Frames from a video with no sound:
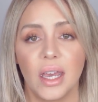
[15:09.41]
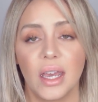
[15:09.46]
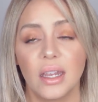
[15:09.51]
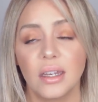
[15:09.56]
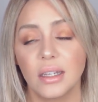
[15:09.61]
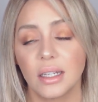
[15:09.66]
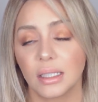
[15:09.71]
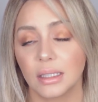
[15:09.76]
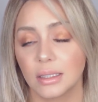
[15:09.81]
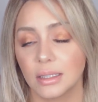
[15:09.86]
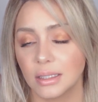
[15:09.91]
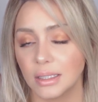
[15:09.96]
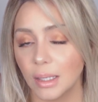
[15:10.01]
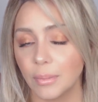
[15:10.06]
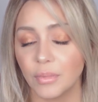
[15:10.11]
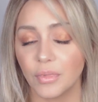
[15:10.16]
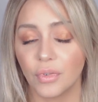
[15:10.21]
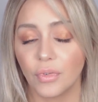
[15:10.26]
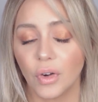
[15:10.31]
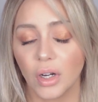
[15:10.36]
end
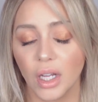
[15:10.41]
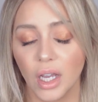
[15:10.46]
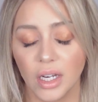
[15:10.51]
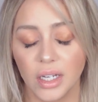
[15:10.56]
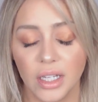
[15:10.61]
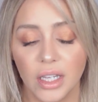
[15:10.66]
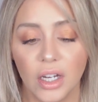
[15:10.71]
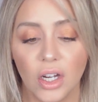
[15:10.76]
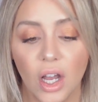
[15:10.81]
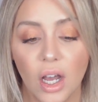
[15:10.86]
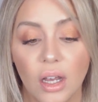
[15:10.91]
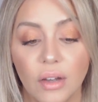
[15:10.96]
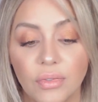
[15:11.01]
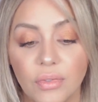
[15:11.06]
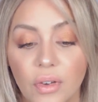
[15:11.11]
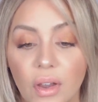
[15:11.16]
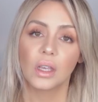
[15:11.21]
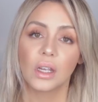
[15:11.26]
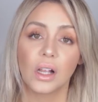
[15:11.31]
except for cutting it off.